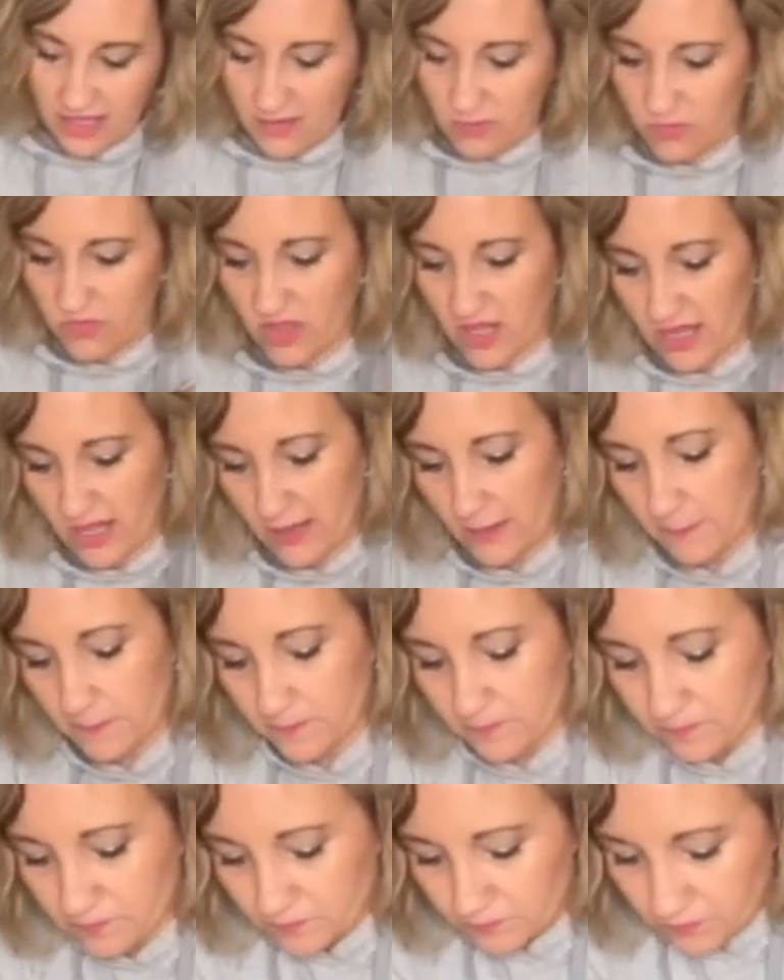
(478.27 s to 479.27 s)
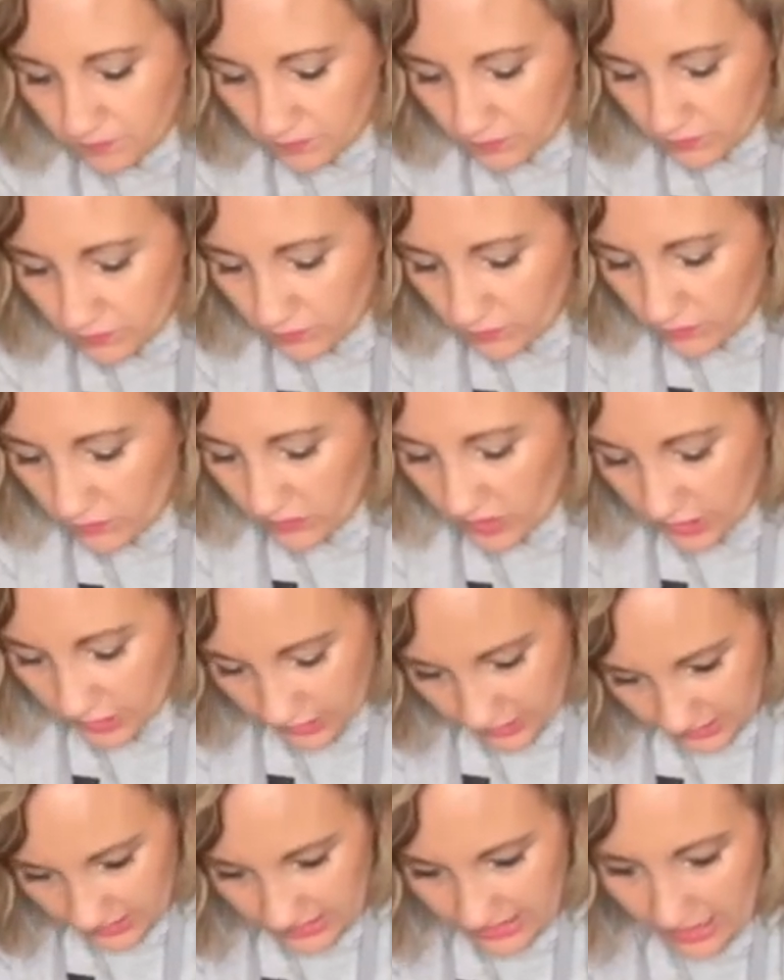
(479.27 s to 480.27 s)
thing. Cut
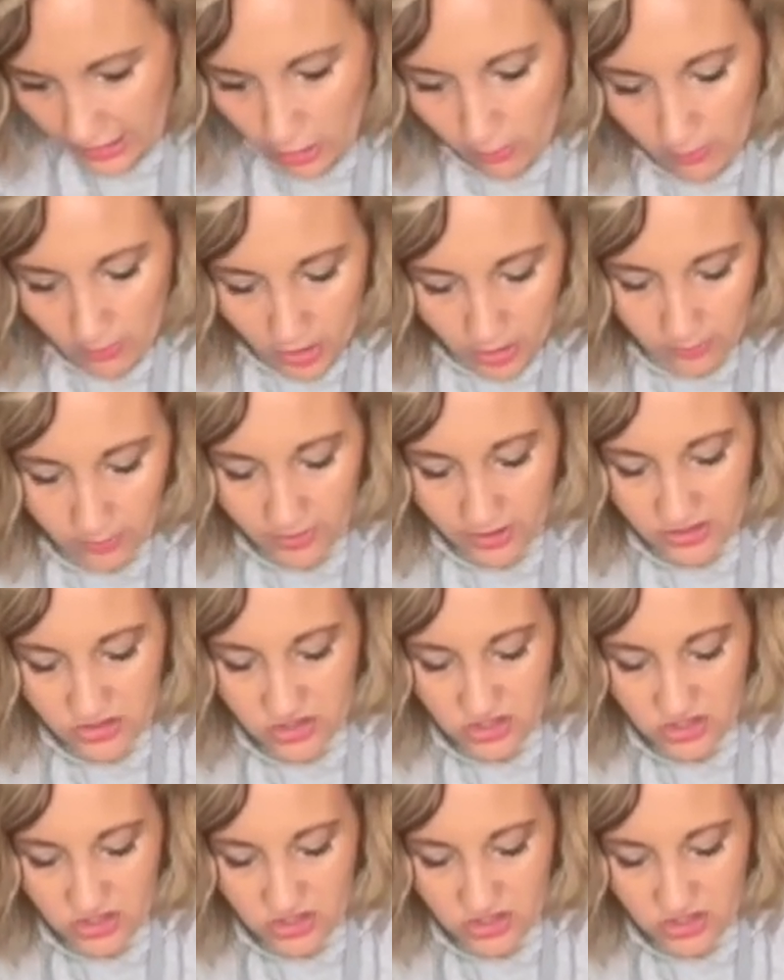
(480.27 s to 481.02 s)
it out, Modge Podge it